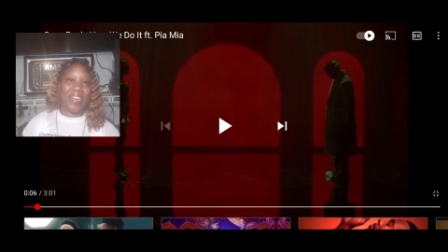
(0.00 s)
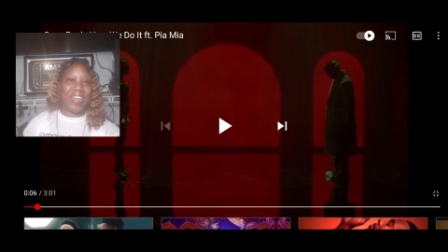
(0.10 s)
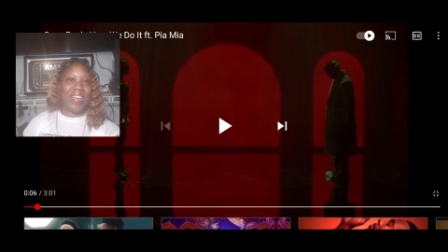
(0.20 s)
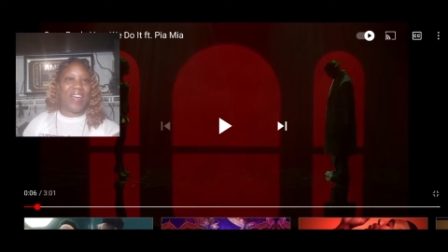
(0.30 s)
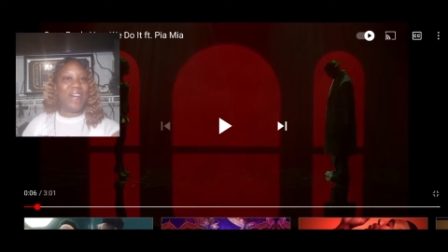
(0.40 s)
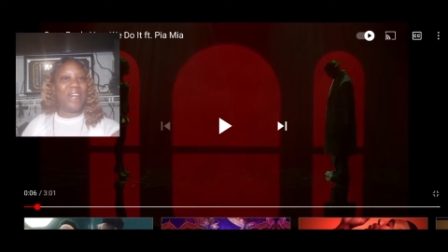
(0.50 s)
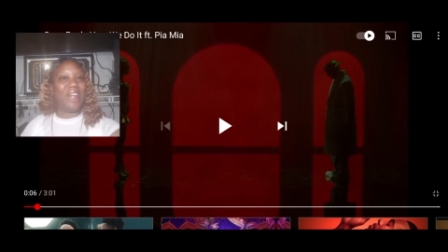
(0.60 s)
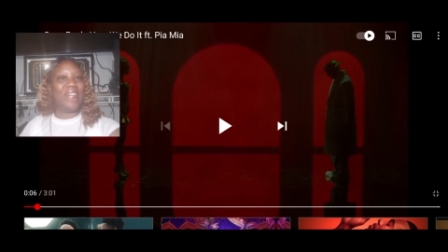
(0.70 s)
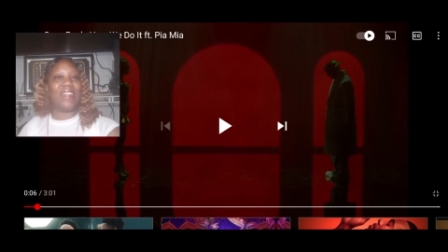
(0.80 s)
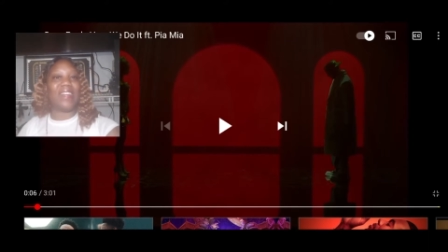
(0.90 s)
Here they
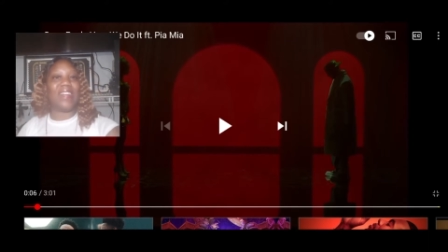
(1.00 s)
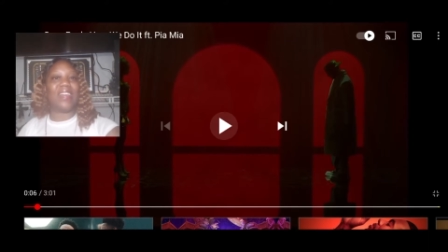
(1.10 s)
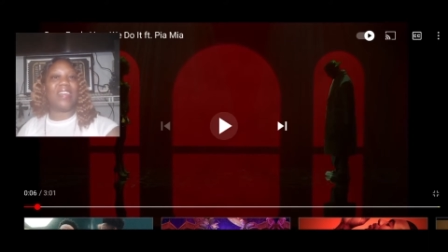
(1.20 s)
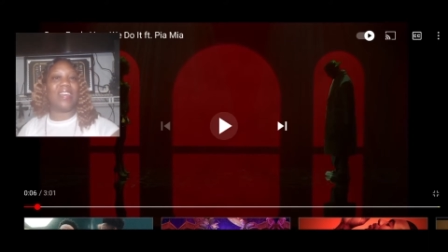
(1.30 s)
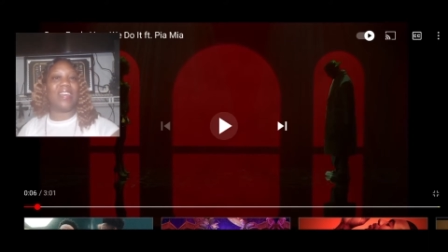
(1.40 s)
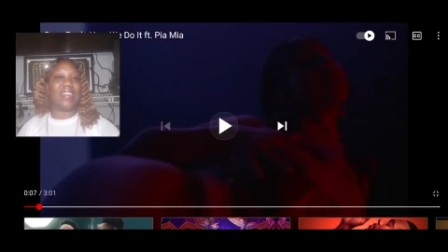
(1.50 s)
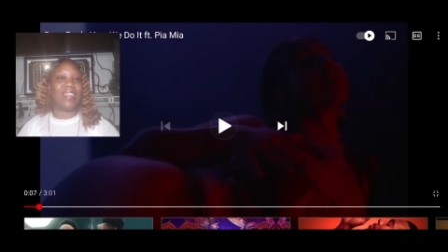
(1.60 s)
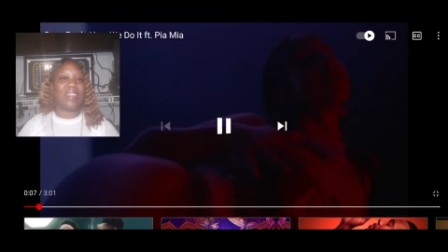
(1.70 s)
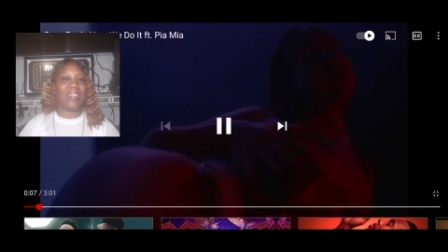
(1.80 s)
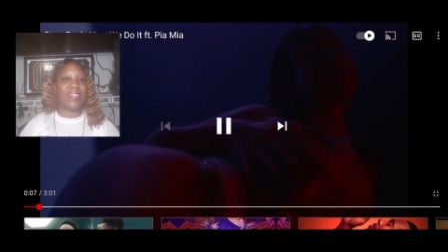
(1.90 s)
go.
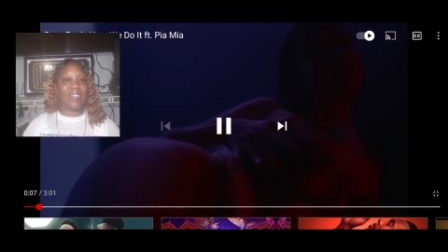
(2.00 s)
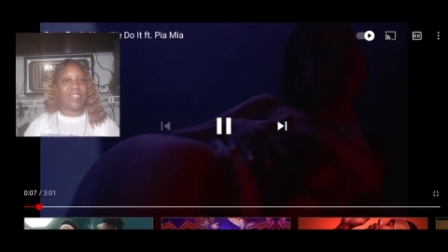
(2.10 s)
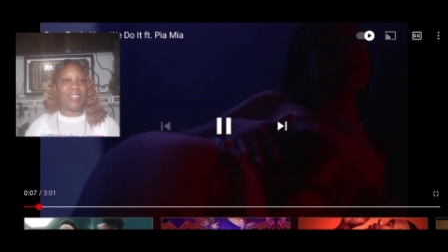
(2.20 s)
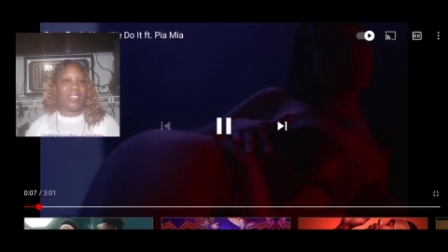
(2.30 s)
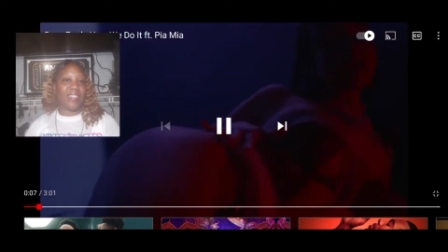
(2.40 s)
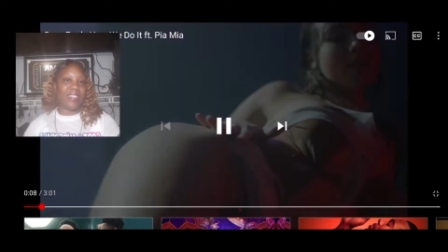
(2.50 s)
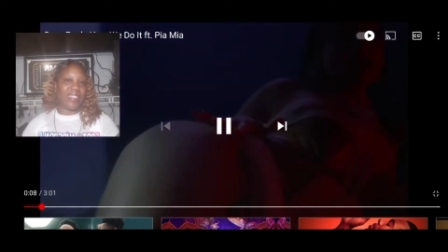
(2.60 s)
Trees want we